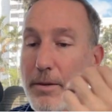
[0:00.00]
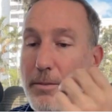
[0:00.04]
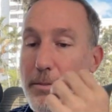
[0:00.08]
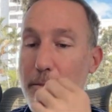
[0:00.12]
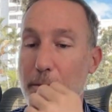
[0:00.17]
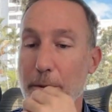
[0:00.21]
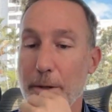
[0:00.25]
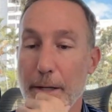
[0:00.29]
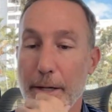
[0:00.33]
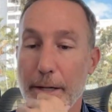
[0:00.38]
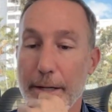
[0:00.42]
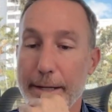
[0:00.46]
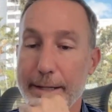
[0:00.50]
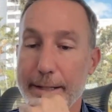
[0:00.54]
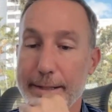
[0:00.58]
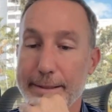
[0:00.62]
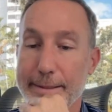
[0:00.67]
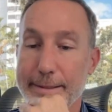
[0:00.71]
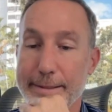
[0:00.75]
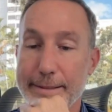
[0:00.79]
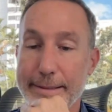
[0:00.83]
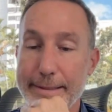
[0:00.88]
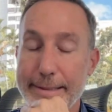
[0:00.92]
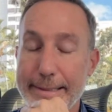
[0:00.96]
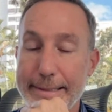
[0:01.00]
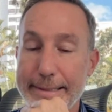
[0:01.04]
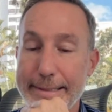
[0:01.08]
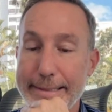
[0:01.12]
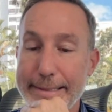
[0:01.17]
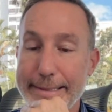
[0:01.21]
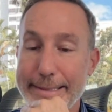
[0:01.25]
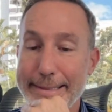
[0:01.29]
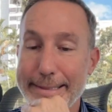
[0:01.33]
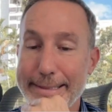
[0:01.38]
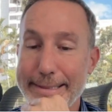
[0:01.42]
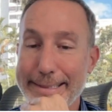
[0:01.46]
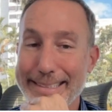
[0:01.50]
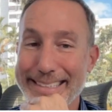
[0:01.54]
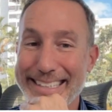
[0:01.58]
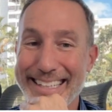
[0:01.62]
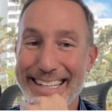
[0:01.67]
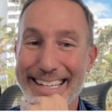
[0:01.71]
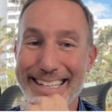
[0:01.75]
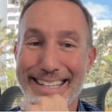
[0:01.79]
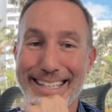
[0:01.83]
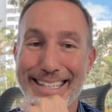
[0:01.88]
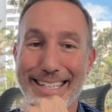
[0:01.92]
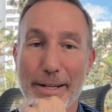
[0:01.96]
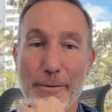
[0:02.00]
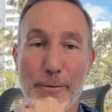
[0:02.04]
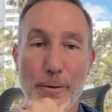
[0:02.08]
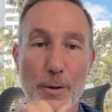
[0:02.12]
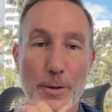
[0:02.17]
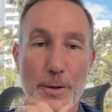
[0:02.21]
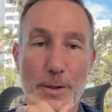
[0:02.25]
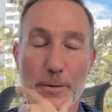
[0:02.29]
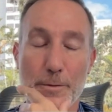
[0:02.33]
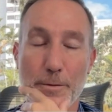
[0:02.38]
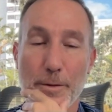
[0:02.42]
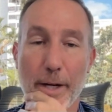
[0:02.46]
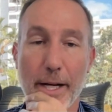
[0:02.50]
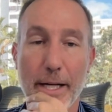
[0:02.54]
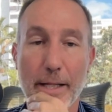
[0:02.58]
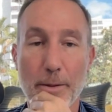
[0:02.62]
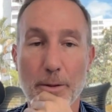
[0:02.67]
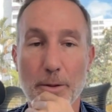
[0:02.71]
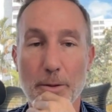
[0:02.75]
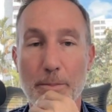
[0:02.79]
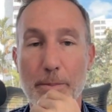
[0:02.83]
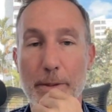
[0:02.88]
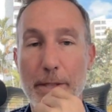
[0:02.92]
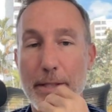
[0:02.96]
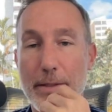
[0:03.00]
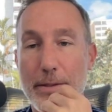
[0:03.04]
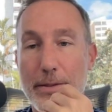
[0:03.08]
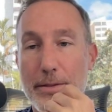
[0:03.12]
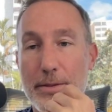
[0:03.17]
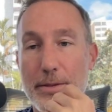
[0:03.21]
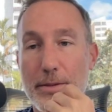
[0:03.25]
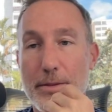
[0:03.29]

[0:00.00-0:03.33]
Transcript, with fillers: But uh, I like to diversify a little bit,